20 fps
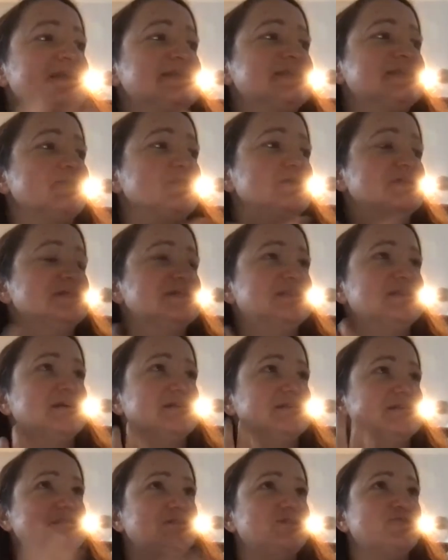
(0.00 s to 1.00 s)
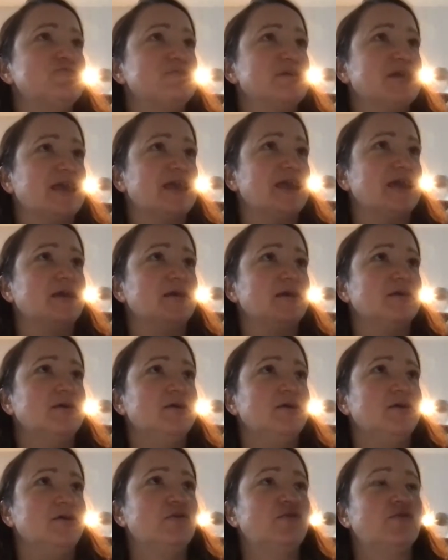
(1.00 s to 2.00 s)
someone starts talking,
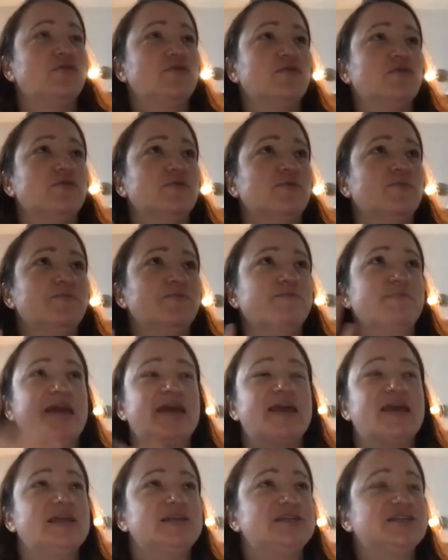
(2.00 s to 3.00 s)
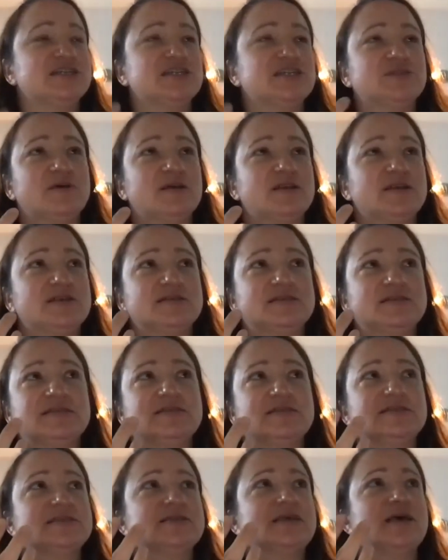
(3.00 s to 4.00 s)
you're mm. making
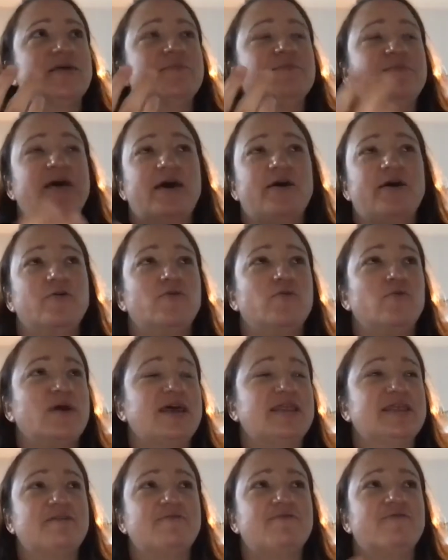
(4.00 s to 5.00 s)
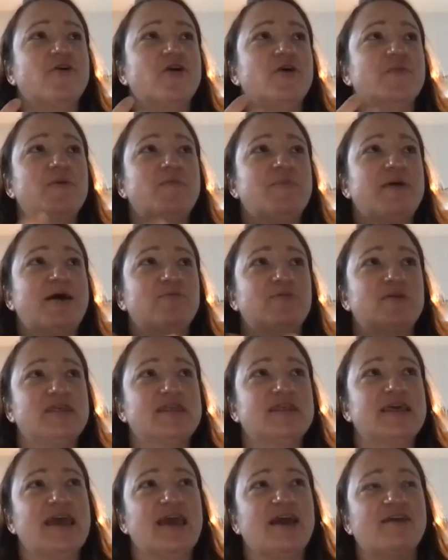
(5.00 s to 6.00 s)
judgments about where they're from, about whether
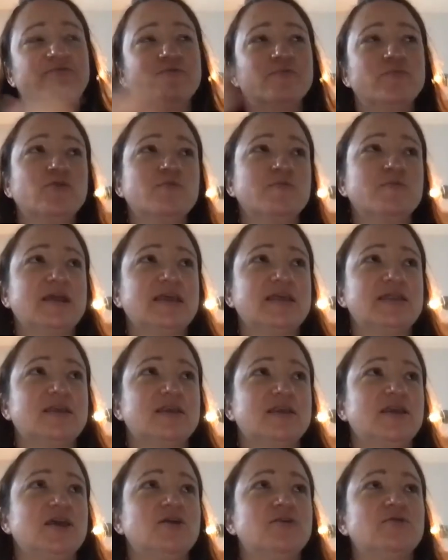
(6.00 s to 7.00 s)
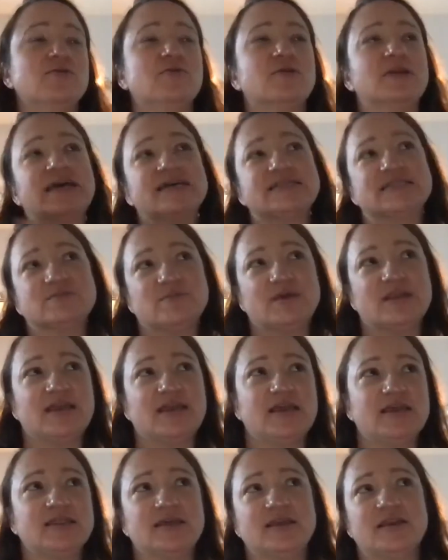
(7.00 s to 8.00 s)
they have more money than you or less
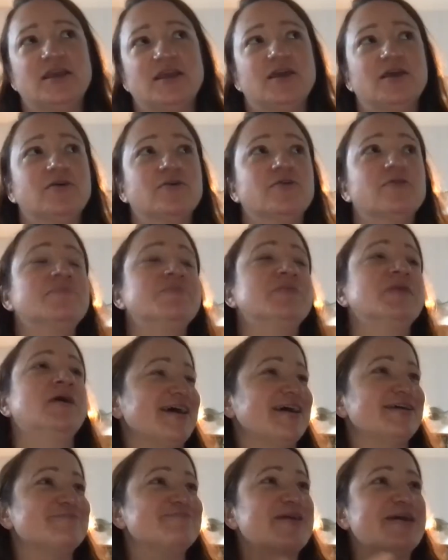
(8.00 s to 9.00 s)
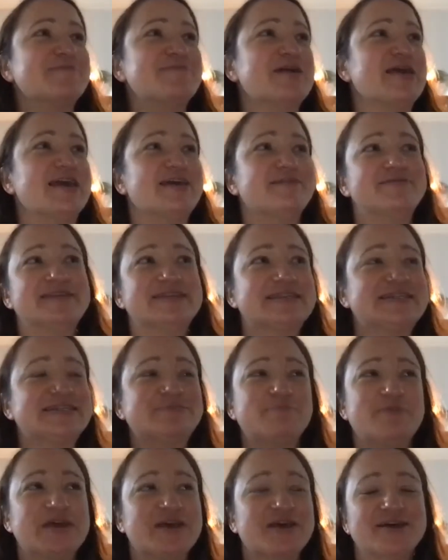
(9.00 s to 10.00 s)
money than you. Maybe it was
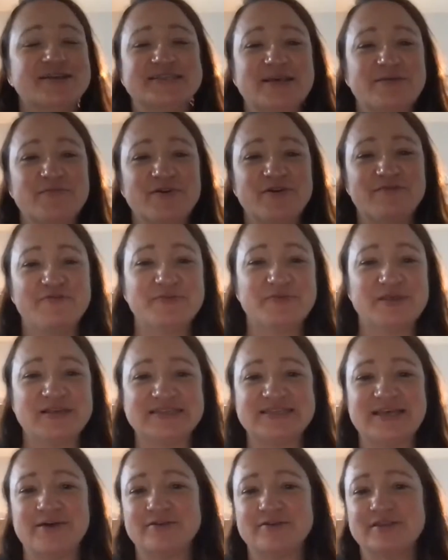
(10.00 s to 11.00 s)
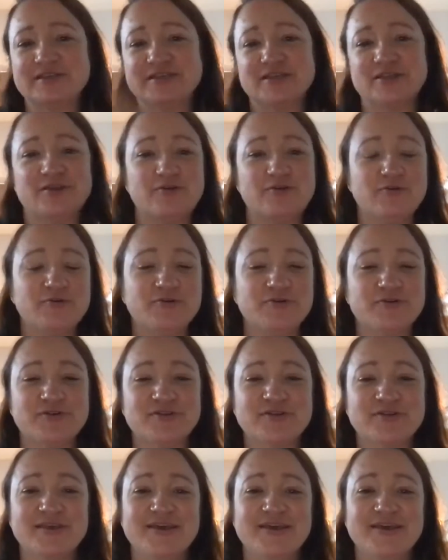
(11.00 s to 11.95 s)
mm. because I moved from the south to the north.